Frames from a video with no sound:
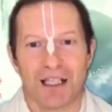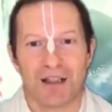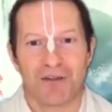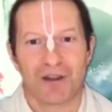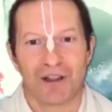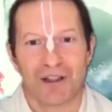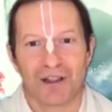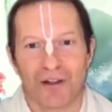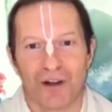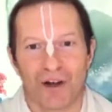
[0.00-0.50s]

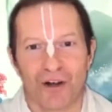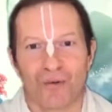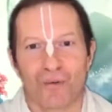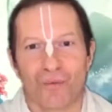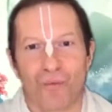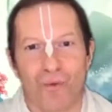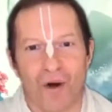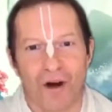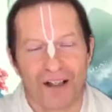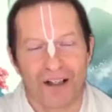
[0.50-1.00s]
Even not
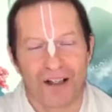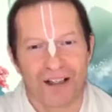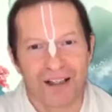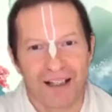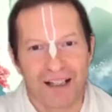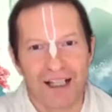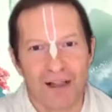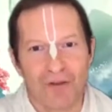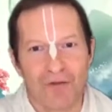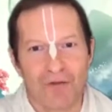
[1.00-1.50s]
one
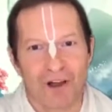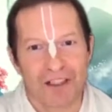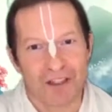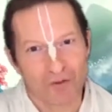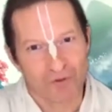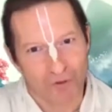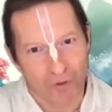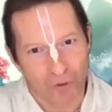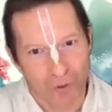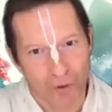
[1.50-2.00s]
leaf has
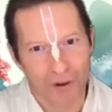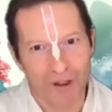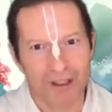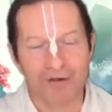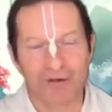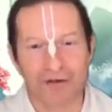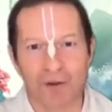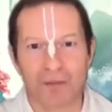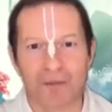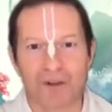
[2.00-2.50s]

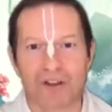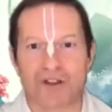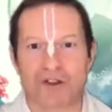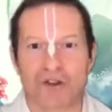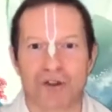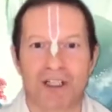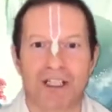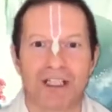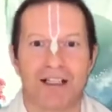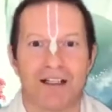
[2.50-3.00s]
fallen from the
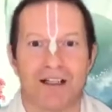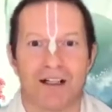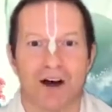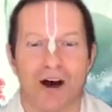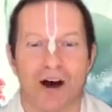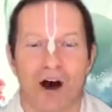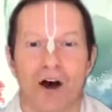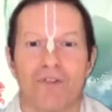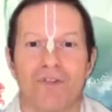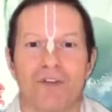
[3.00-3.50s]
tree
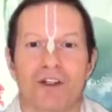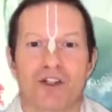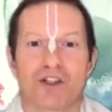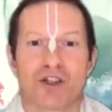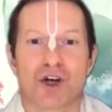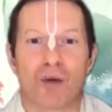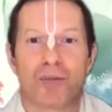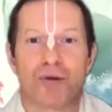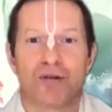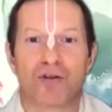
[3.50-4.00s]
on the
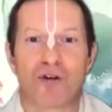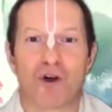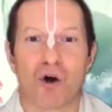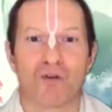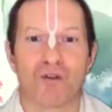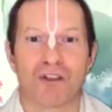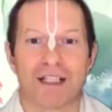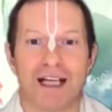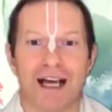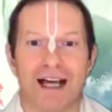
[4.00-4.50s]
top of
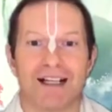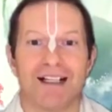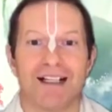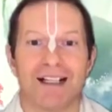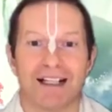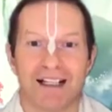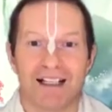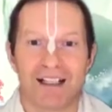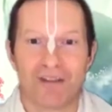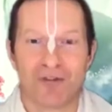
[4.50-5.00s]
Govardhan.
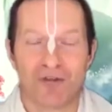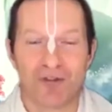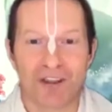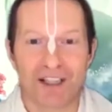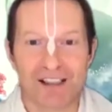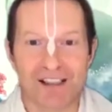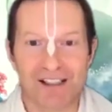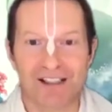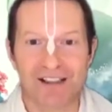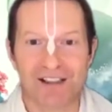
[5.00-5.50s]
If
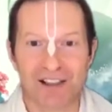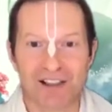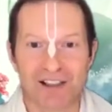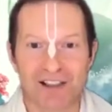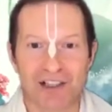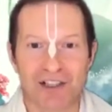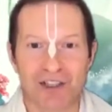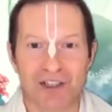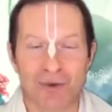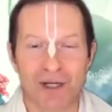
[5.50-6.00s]
this is the
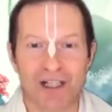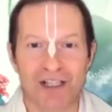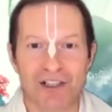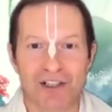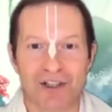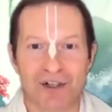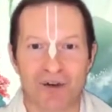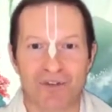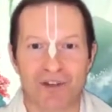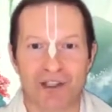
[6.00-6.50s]

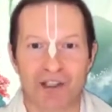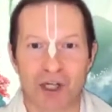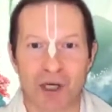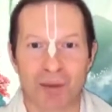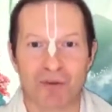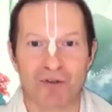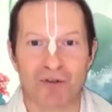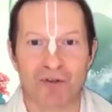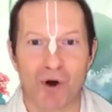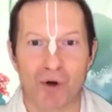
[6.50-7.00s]
situation on the
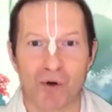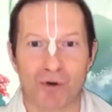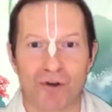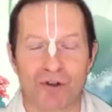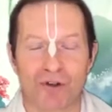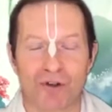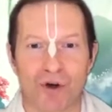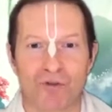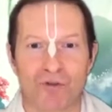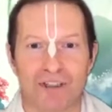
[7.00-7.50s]
top of
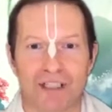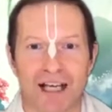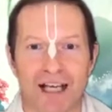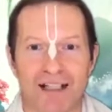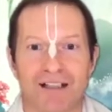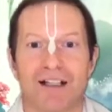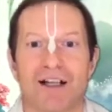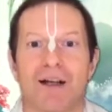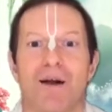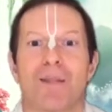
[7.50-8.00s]

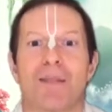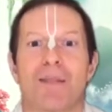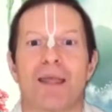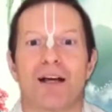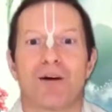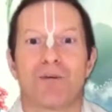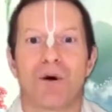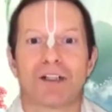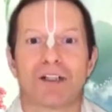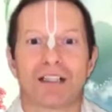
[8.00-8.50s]
Govardhan,
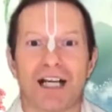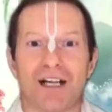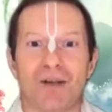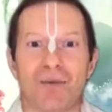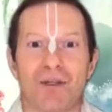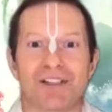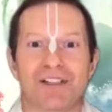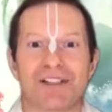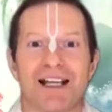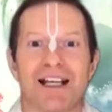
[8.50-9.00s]
then what can
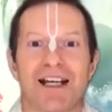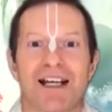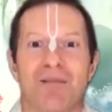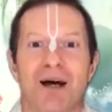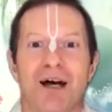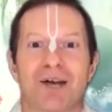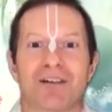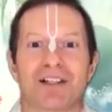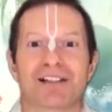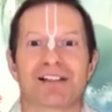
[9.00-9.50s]
we say
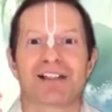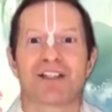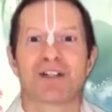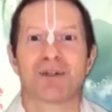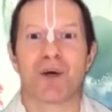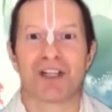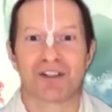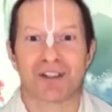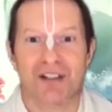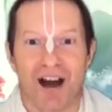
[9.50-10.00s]
about the
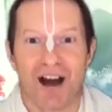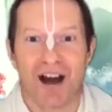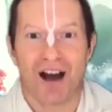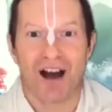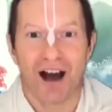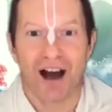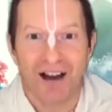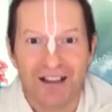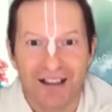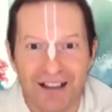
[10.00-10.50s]
situation
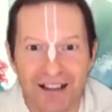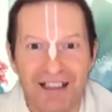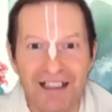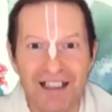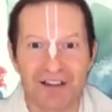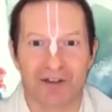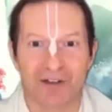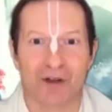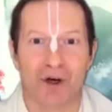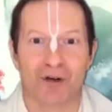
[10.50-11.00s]

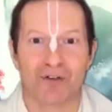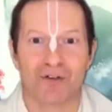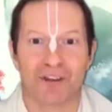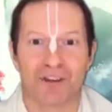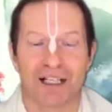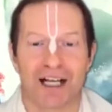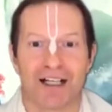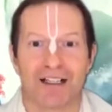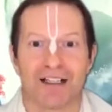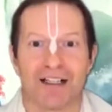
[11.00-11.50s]
underneath
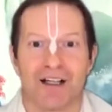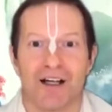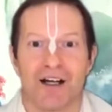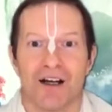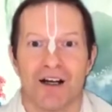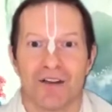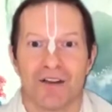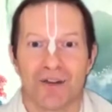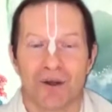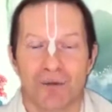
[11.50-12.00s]
Govardhan?
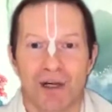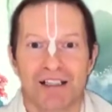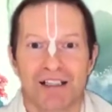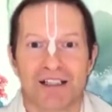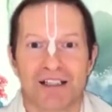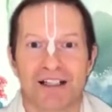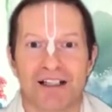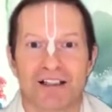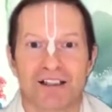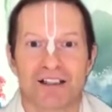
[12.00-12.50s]
The
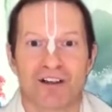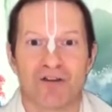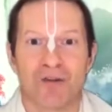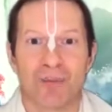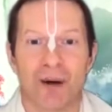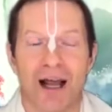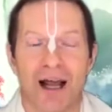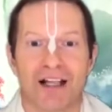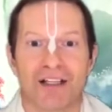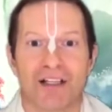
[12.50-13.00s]
residents of
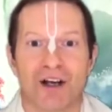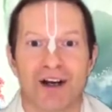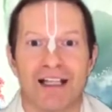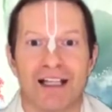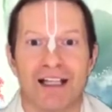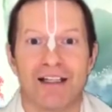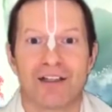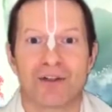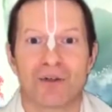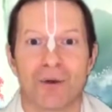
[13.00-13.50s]
Braj are
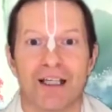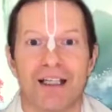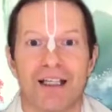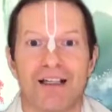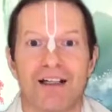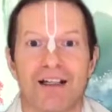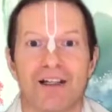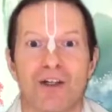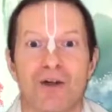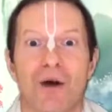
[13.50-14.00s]

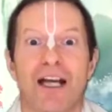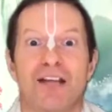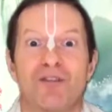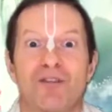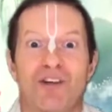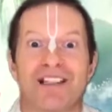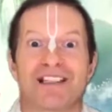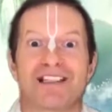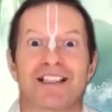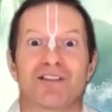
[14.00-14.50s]
enjoying a great
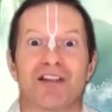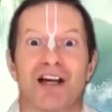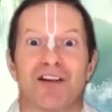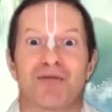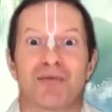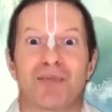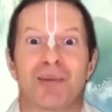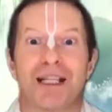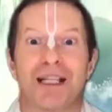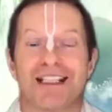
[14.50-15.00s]
festival
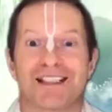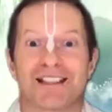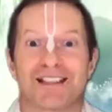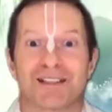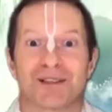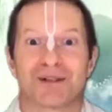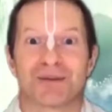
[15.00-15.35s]
of bliss.